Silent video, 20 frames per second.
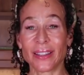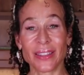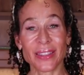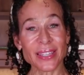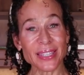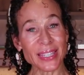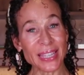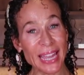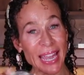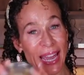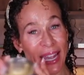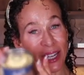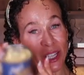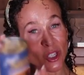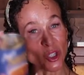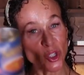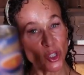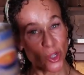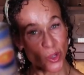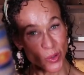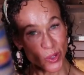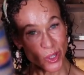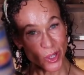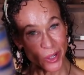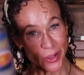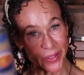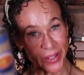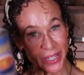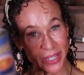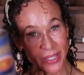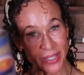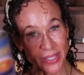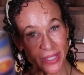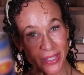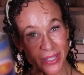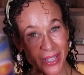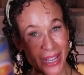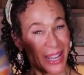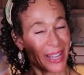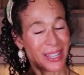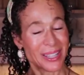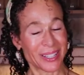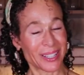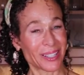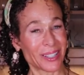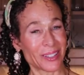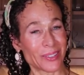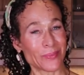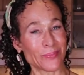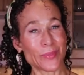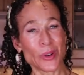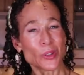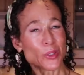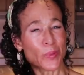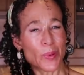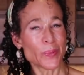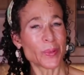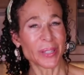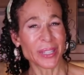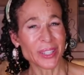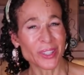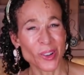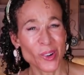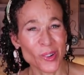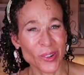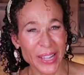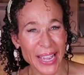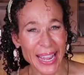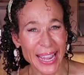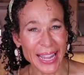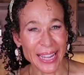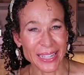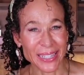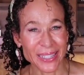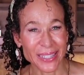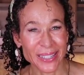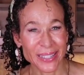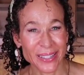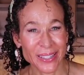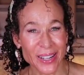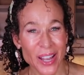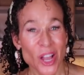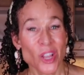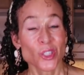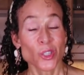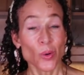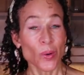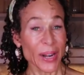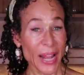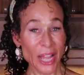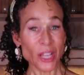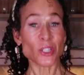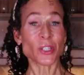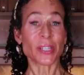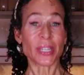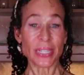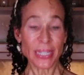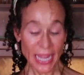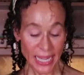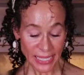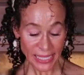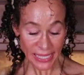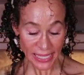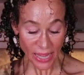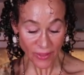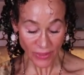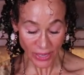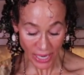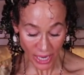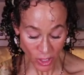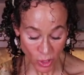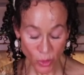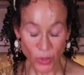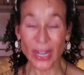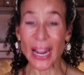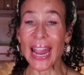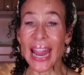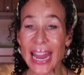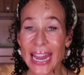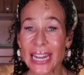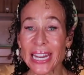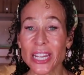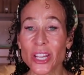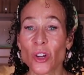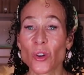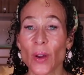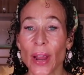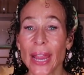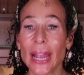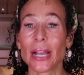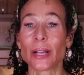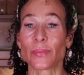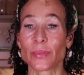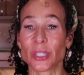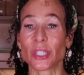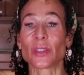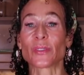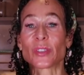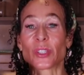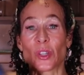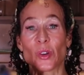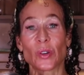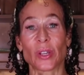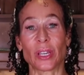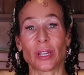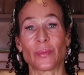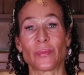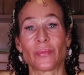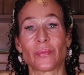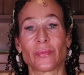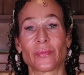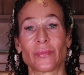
this can is two servings. Most people eat the whole can. So it actually contains 780 grams of sodium.